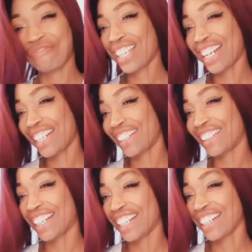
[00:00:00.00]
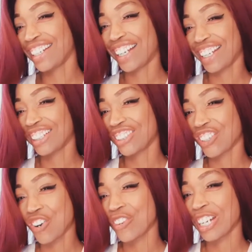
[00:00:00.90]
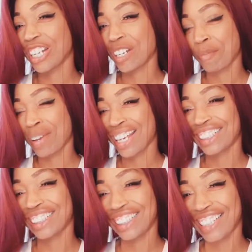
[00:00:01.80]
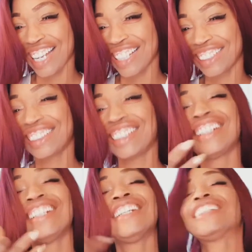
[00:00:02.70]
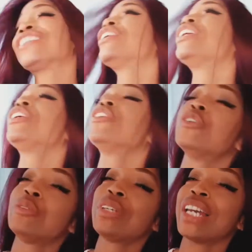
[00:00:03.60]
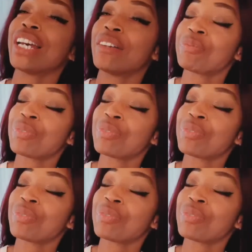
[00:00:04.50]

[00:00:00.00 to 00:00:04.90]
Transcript: Gotta say it like it's already in the past. Yes. So anywho, yeah.